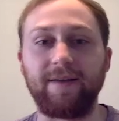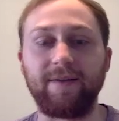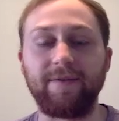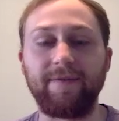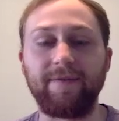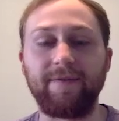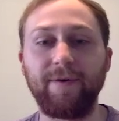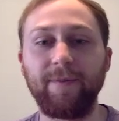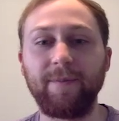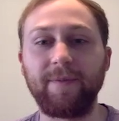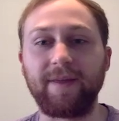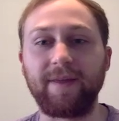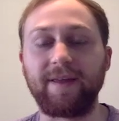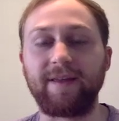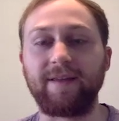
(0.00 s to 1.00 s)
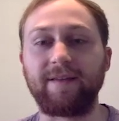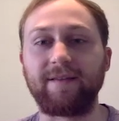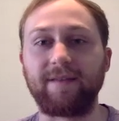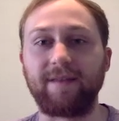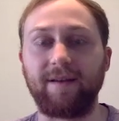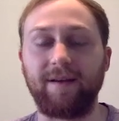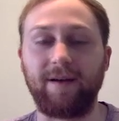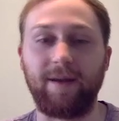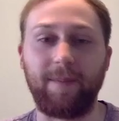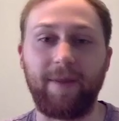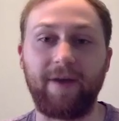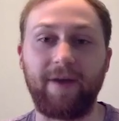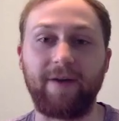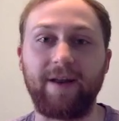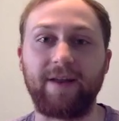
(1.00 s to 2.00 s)
The film is
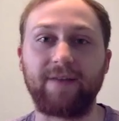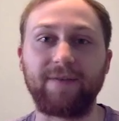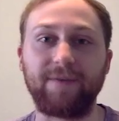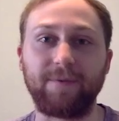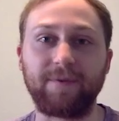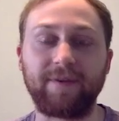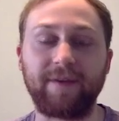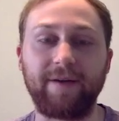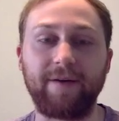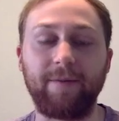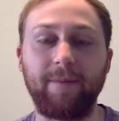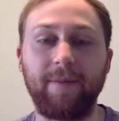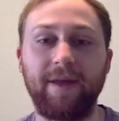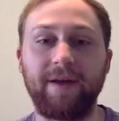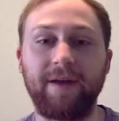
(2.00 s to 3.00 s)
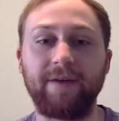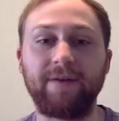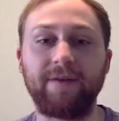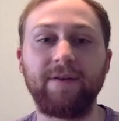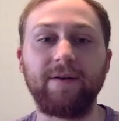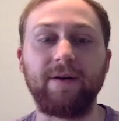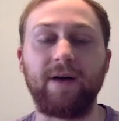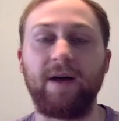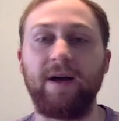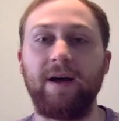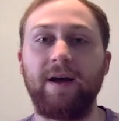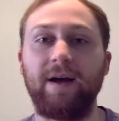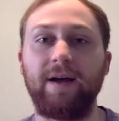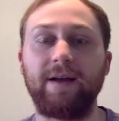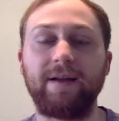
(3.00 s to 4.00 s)
about a suicidal man
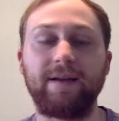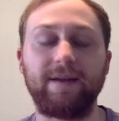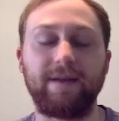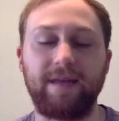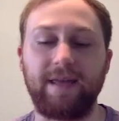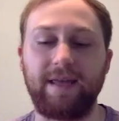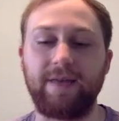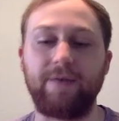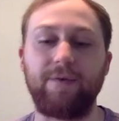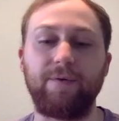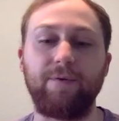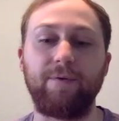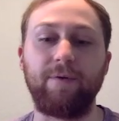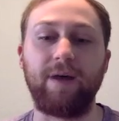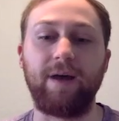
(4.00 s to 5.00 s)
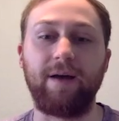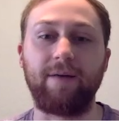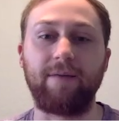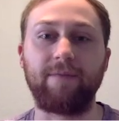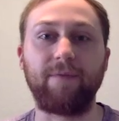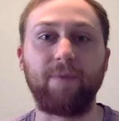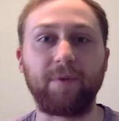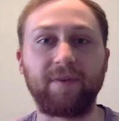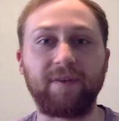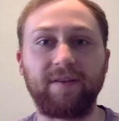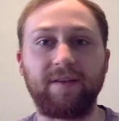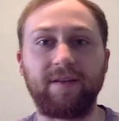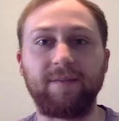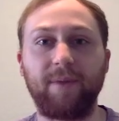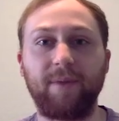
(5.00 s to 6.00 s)
who
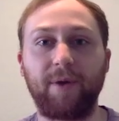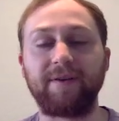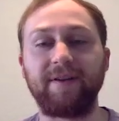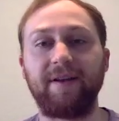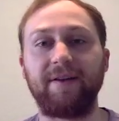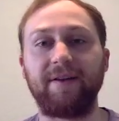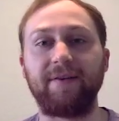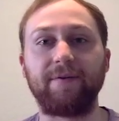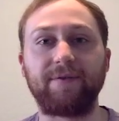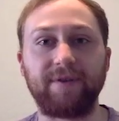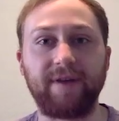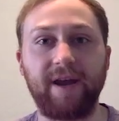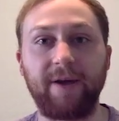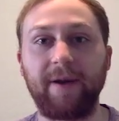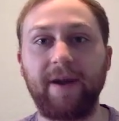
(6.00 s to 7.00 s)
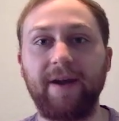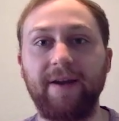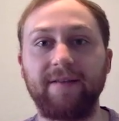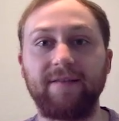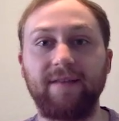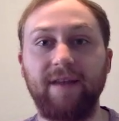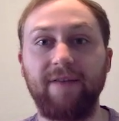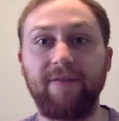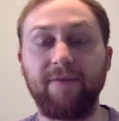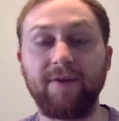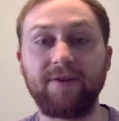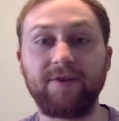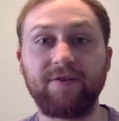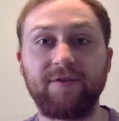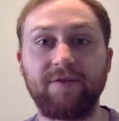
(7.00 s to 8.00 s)
forces his bartender to carry out his death
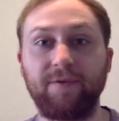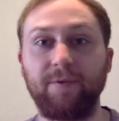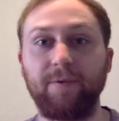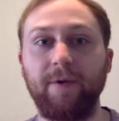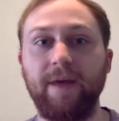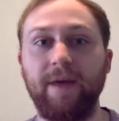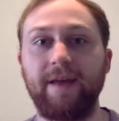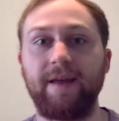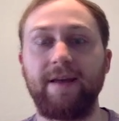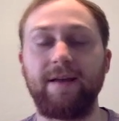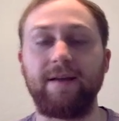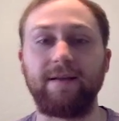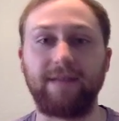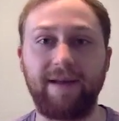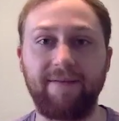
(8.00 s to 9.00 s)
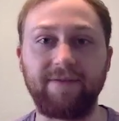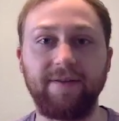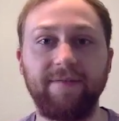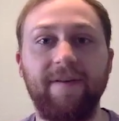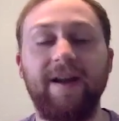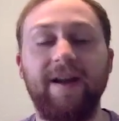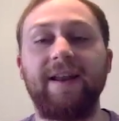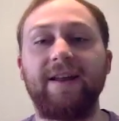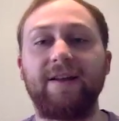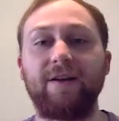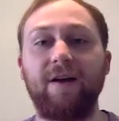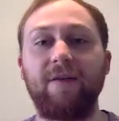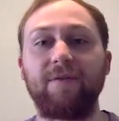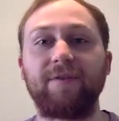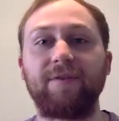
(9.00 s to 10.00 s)
wish through a life defining
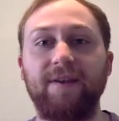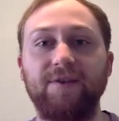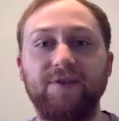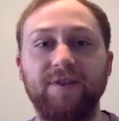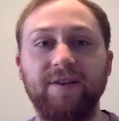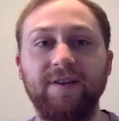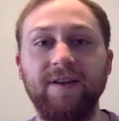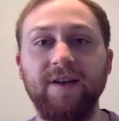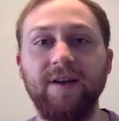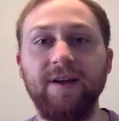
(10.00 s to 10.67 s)
conversation.